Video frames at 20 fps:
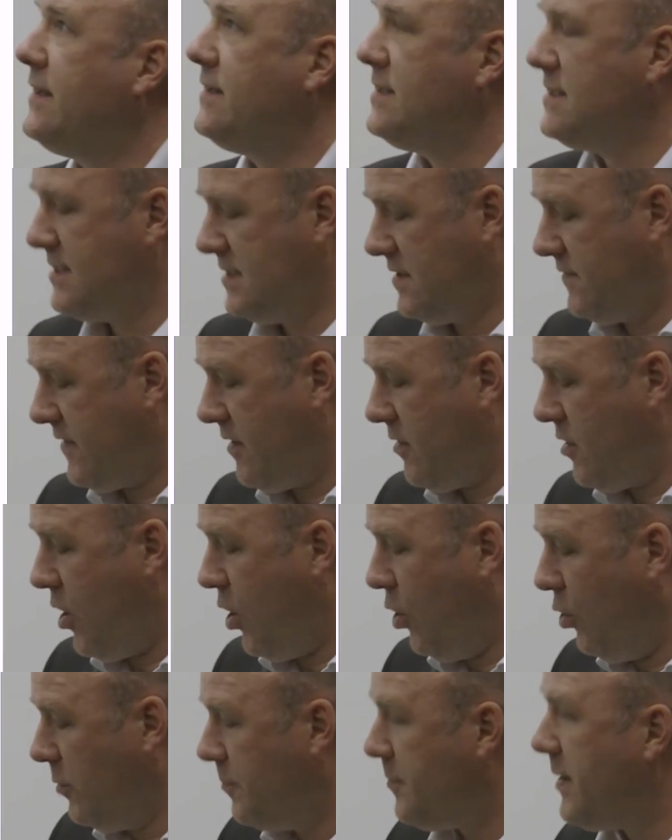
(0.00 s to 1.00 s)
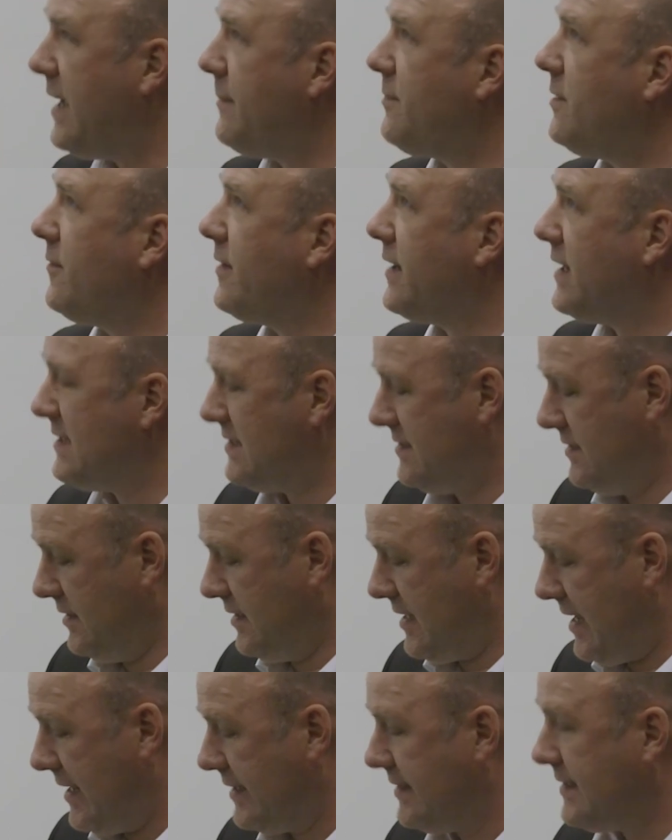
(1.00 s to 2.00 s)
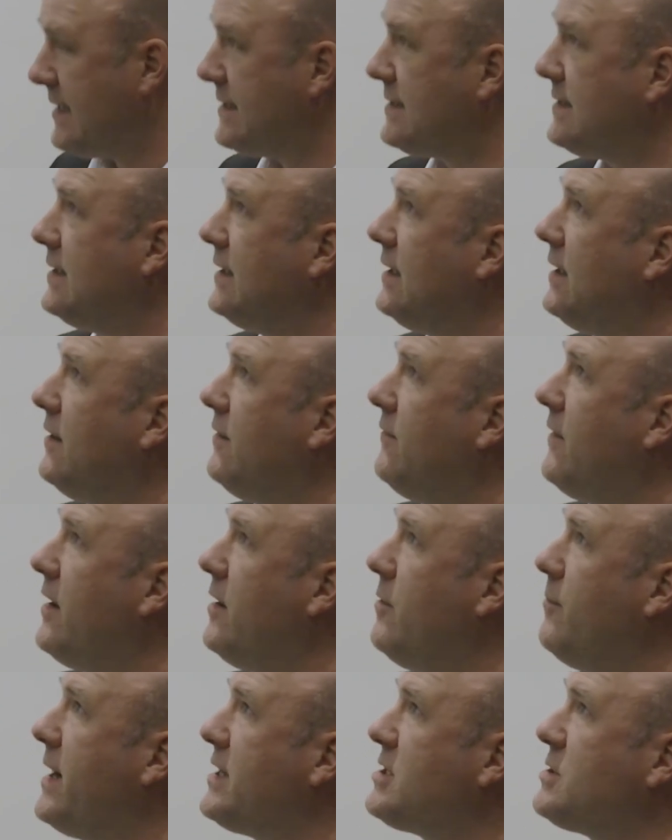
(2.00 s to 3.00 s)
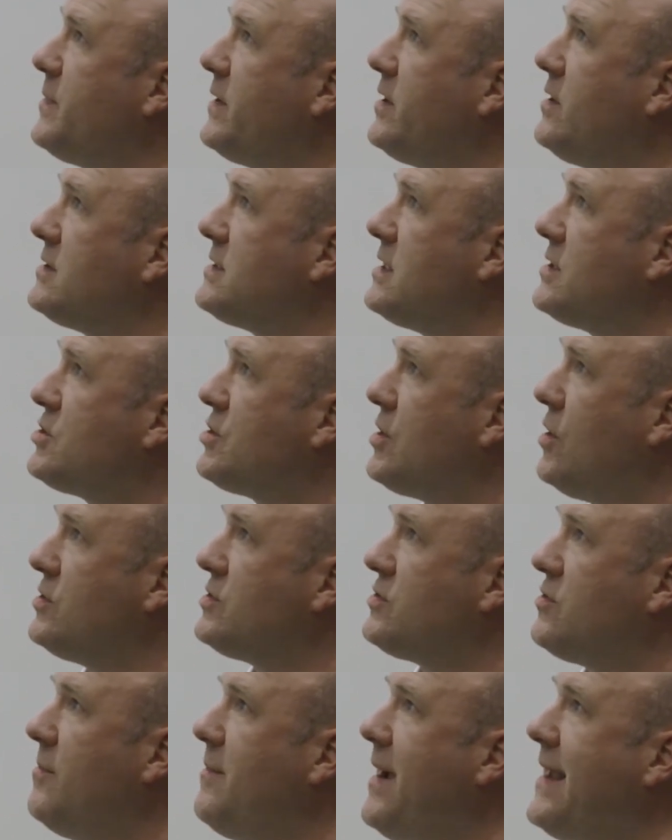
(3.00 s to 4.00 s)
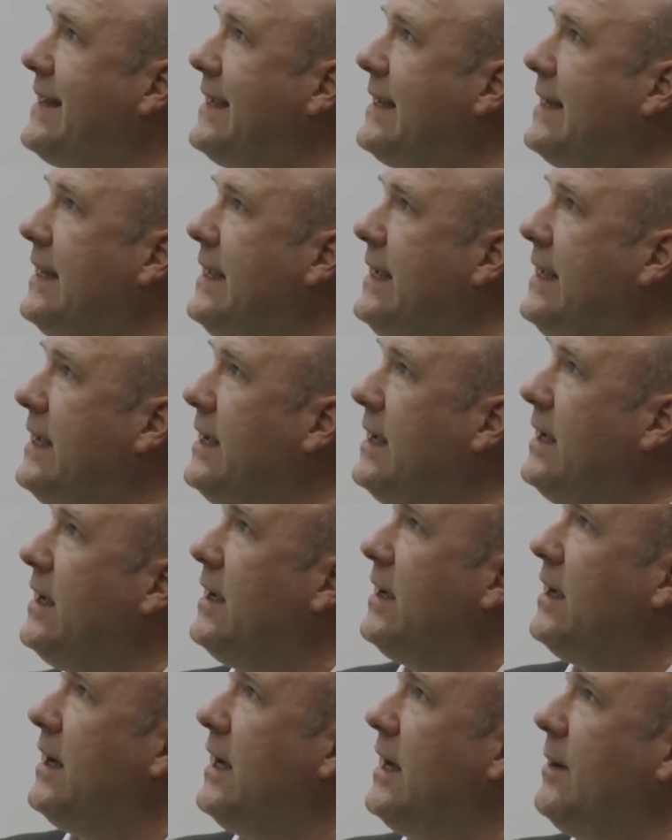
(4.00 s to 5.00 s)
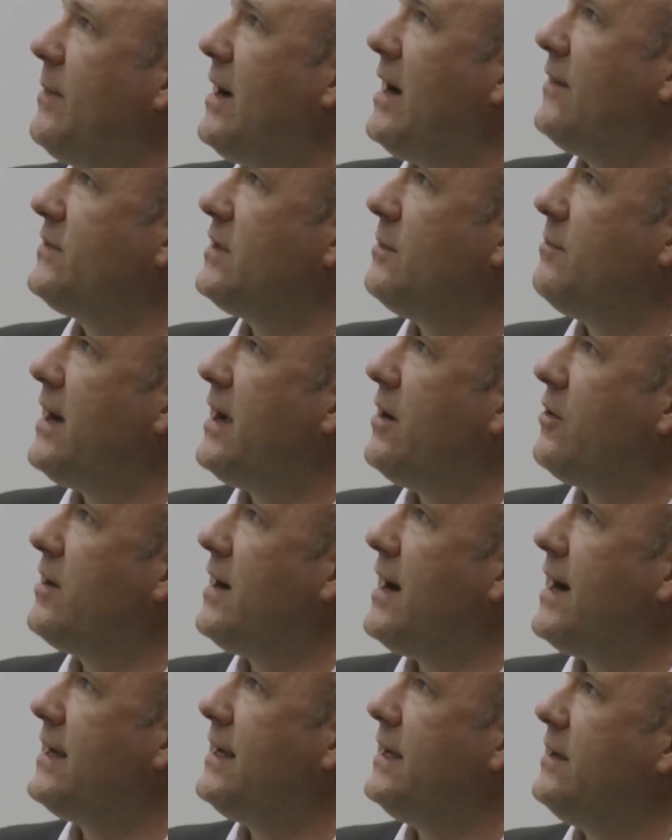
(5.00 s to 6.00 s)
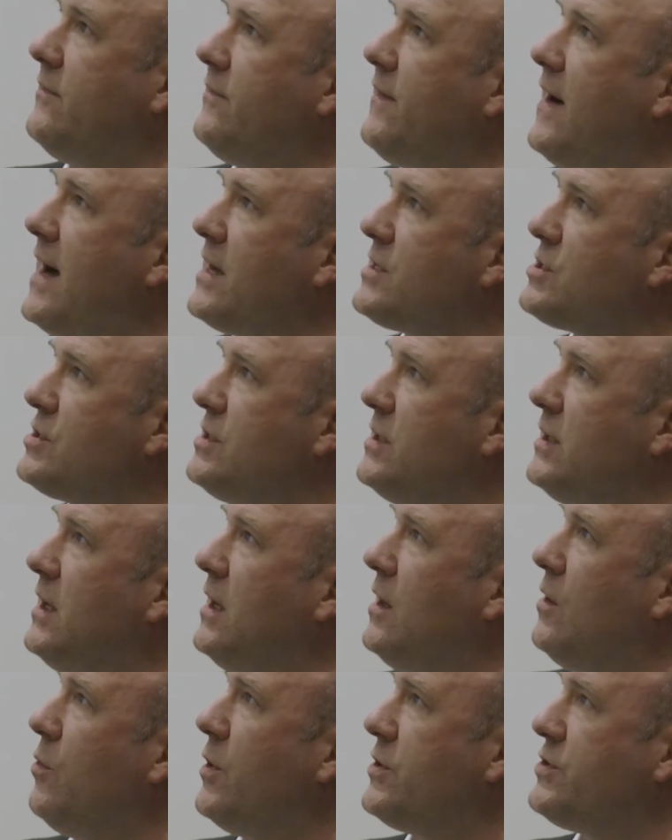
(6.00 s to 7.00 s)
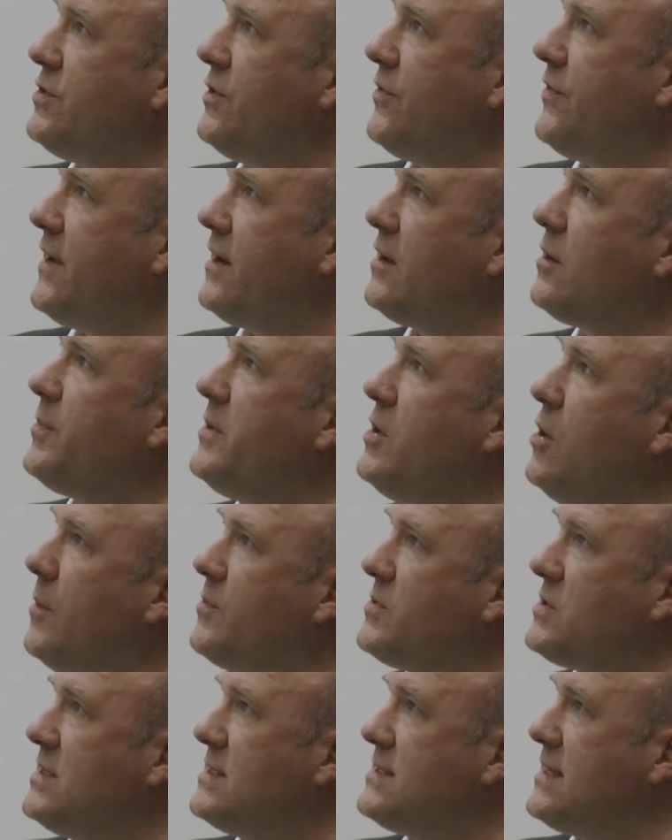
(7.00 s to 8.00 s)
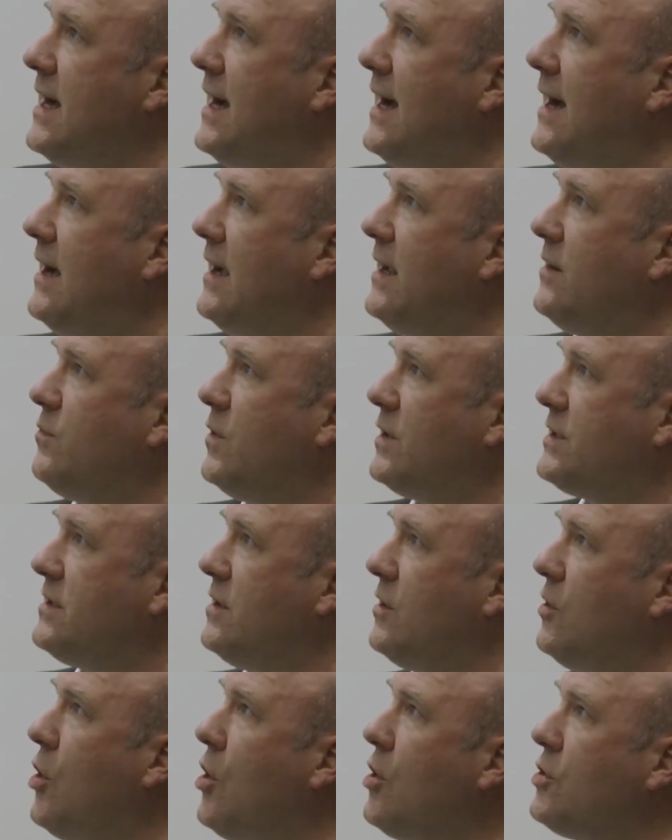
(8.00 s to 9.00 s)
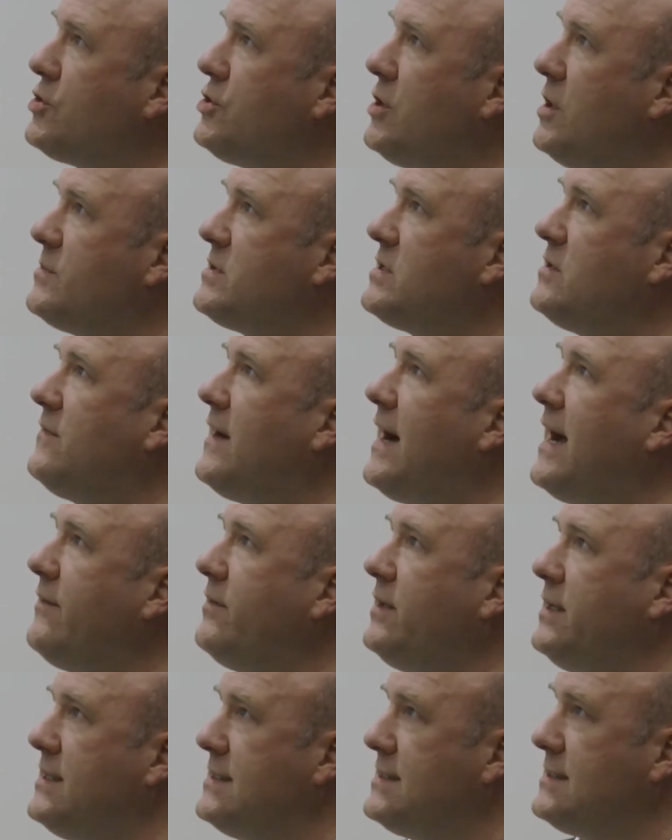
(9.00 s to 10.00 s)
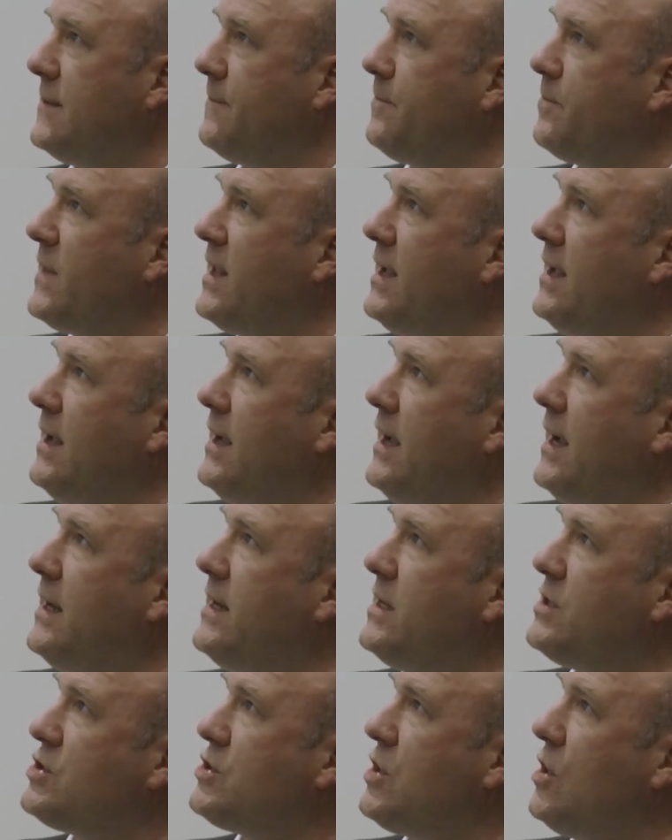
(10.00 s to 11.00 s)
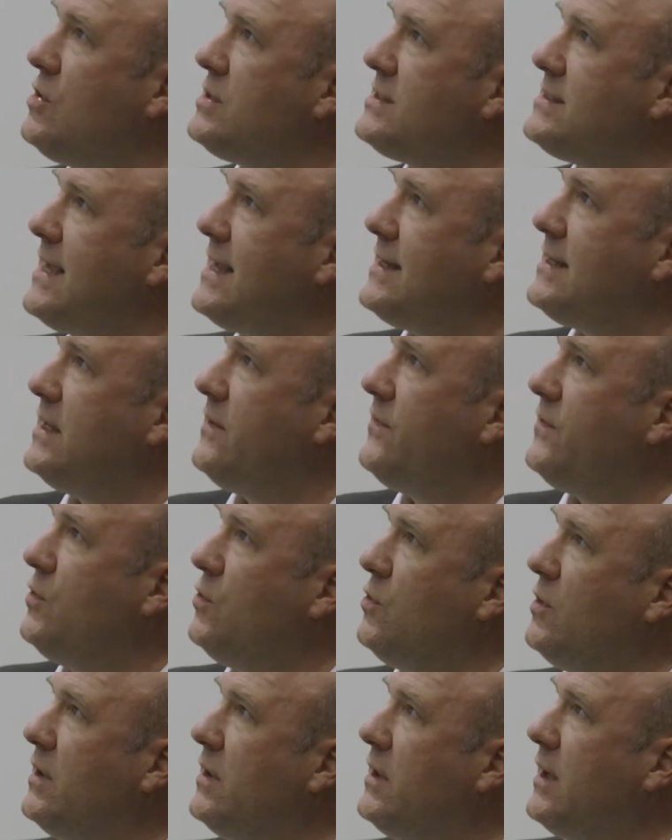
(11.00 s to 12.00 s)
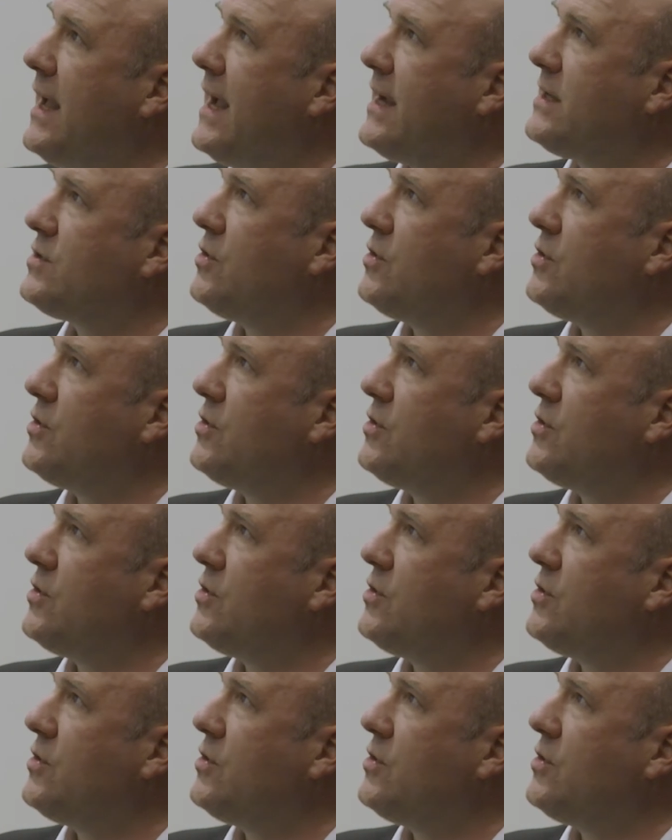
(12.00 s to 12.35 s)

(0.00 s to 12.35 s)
this is a very old paper, but I still like that very much because it shows dramatically after myocardial infarction what your therapy options are and what the long-term survival is. And it shows that if you act